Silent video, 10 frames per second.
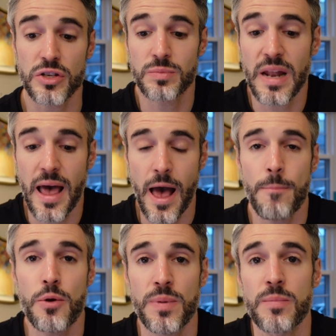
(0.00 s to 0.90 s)
It just meant
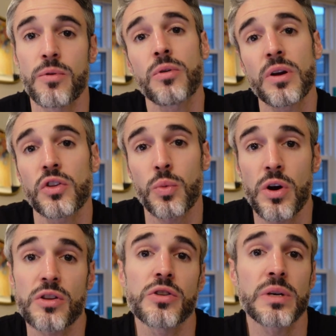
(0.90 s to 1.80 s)
happier people going to
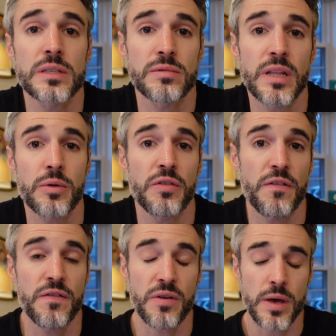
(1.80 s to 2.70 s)
work, doing something that was
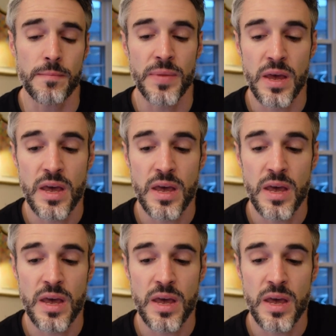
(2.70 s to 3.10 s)
fulfilling.